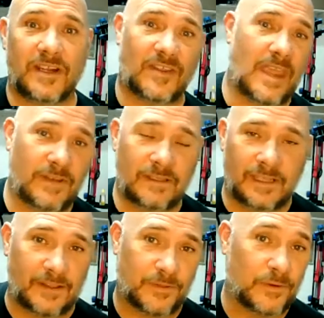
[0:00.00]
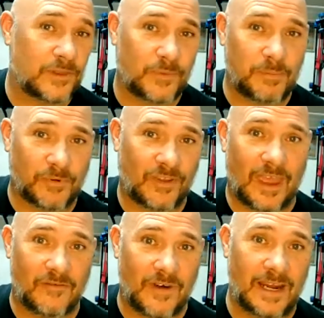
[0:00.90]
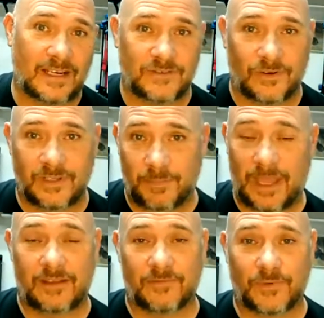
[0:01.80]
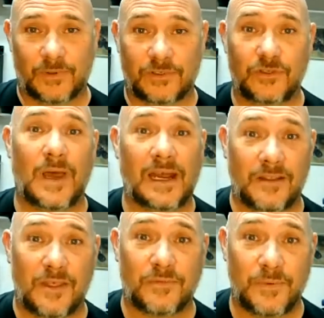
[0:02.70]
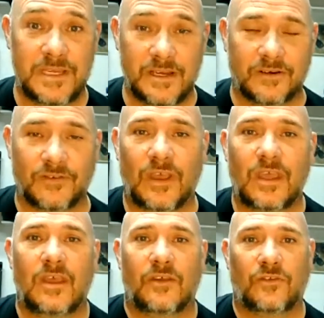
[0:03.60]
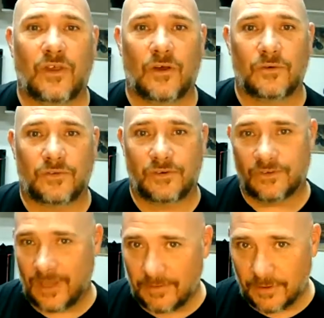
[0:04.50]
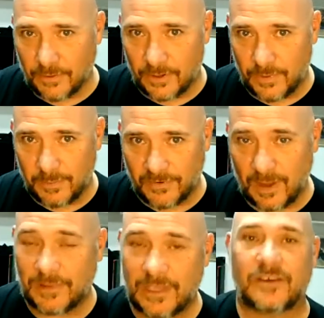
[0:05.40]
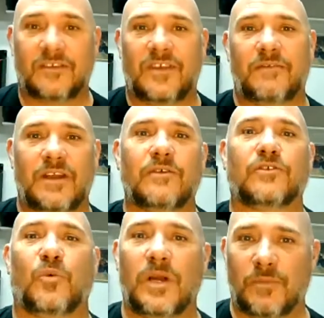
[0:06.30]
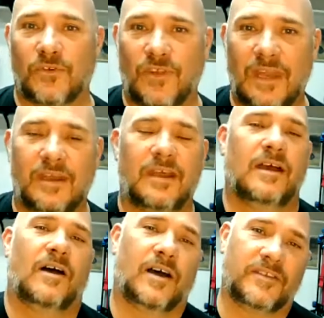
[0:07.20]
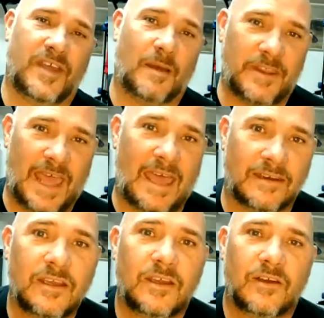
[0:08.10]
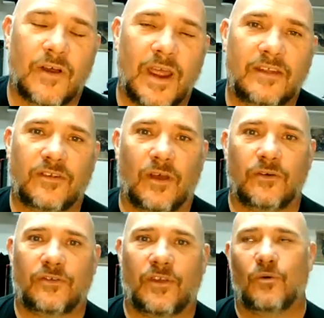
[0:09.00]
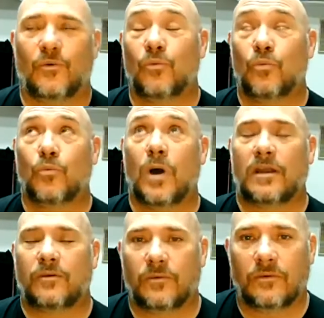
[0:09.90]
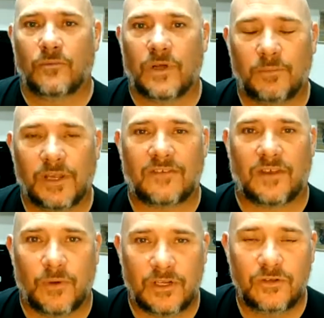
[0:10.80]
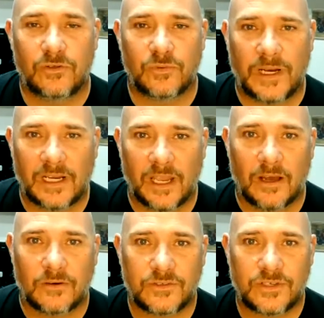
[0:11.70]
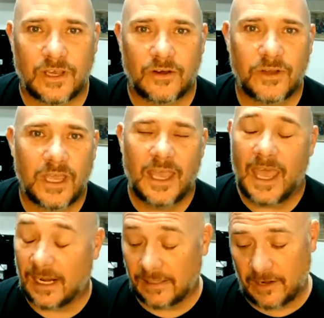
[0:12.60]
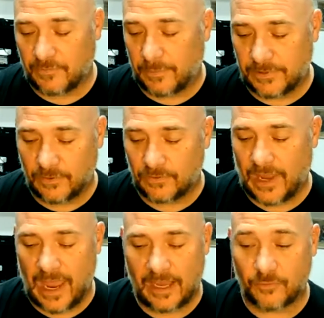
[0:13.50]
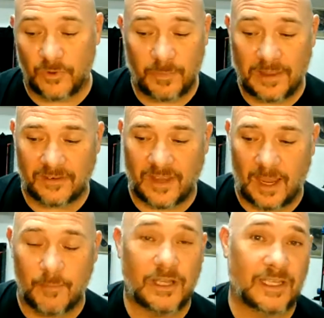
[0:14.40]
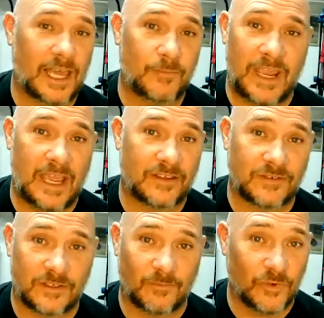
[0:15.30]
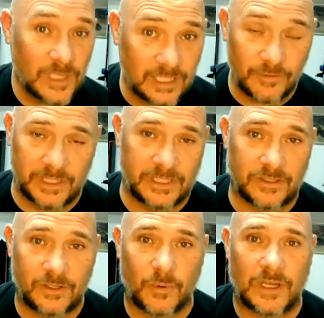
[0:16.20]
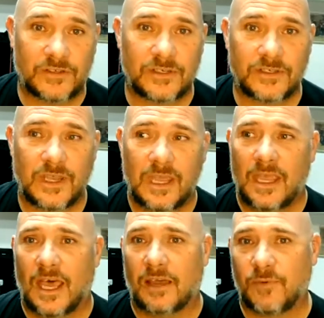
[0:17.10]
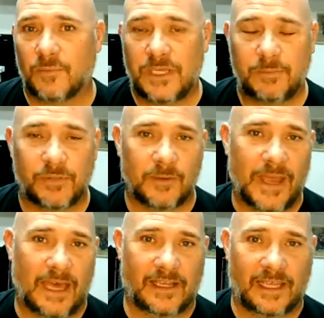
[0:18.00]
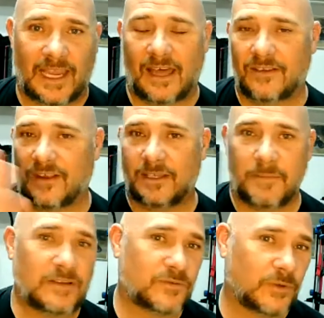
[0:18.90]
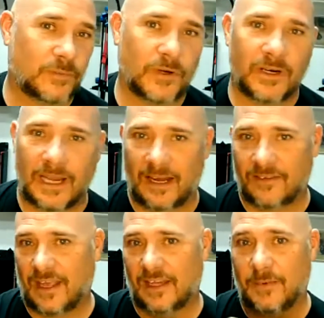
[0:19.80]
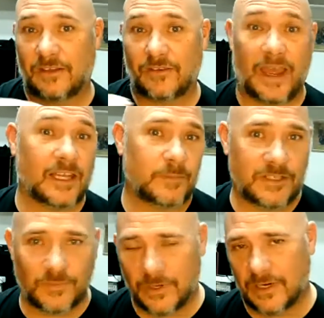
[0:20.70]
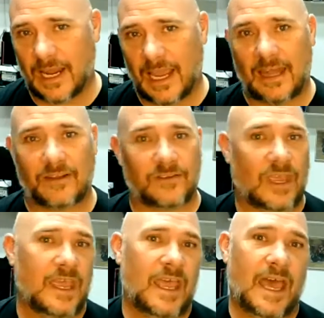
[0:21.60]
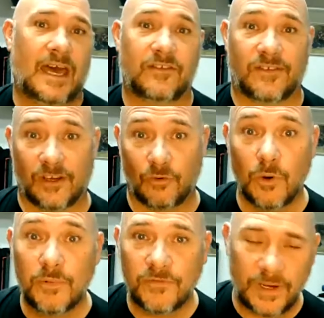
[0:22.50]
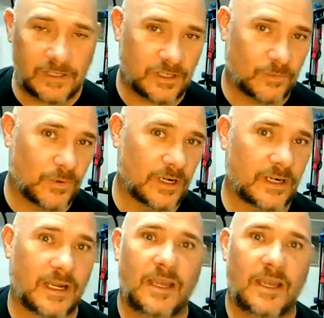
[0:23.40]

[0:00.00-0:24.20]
saving like 33%, right? Because you're only paying for 2 out of the 3 years. So you're saving a 33%, but then you can save another 20% on top of that, right? So what a blessing, what a huge way to go. So had a lot of fun with those guys. We spent the time online. We answered some really, really good questions from people about like, how does Elementor work? How does Elementor Elements work? How does the groups function work?